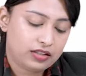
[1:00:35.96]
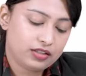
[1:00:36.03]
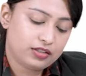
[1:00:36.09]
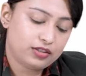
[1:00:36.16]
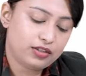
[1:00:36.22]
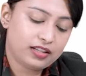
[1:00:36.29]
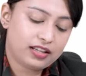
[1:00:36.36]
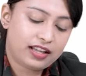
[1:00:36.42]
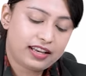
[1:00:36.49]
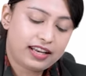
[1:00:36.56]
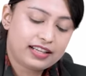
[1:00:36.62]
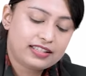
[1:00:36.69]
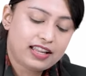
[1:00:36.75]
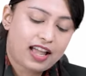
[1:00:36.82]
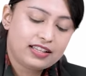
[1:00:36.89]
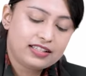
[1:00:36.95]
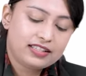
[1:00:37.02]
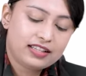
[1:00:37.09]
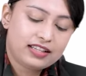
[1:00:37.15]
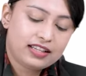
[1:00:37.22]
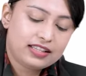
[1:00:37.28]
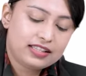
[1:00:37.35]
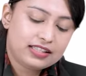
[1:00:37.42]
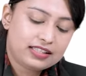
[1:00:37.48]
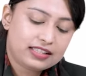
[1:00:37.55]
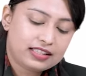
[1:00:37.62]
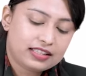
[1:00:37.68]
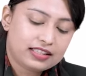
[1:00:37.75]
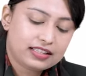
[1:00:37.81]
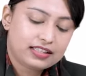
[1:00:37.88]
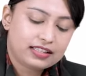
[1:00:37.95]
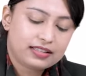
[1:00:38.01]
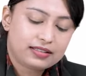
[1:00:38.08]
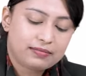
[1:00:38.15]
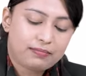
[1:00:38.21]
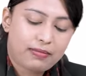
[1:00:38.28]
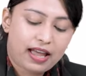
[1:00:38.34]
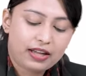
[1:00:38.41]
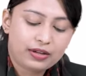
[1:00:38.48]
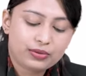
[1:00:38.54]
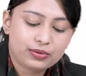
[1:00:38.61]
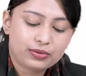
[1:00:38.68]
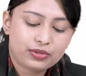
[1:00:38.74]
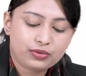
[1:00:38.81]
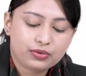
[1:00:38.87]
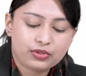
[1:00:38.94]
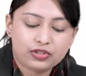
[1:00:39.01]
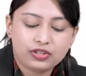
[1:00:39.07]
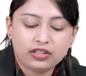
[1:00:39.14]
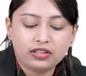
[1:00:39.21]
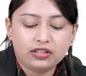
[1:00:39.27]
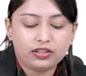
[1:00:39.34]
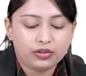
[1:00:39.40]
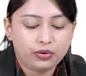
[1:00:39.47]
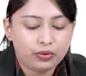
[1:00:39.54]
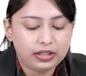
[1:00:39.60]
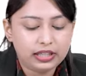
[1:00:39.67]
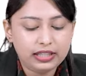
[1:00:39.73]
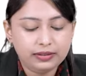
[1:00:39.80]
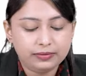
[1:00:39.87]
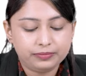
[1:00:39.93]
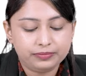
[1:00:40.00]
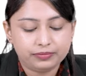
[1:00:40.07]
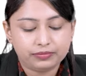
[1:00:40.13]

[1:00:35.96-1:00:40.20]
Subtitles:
So the correct answer is biosocial theory,